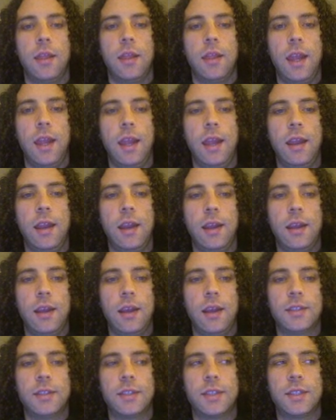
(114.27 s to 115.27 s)
it
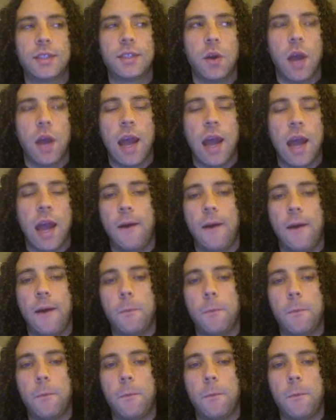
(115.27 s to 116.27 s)
is how
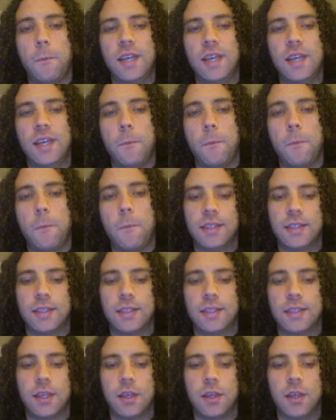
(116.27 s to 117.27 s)
the disk
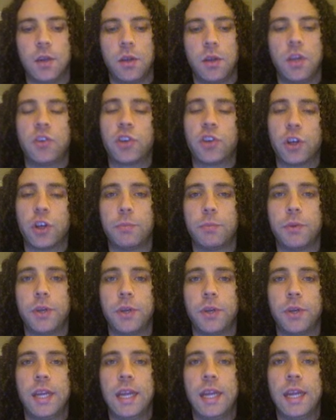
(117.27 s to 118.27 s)
is
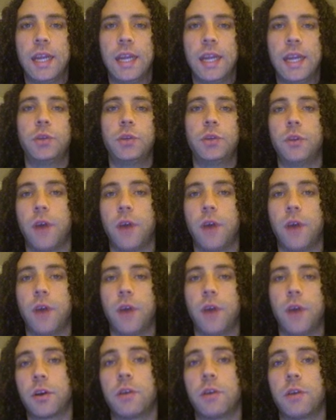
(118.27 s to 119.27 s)
interpreted into the
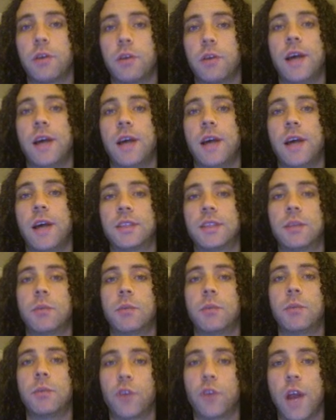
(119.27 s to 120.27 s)
hierarchical file system you
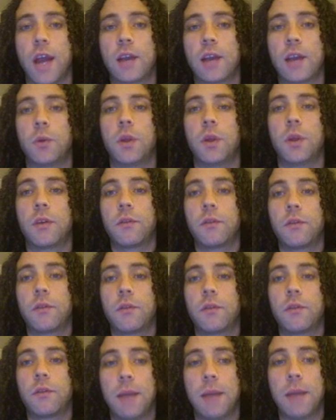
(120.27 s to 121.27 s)
interact with
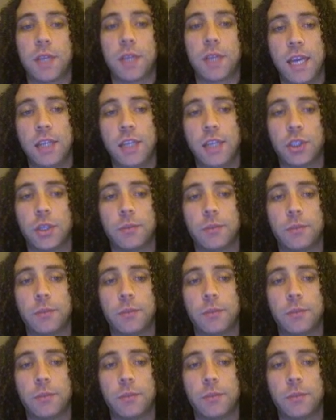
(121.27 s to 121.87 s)
from the application.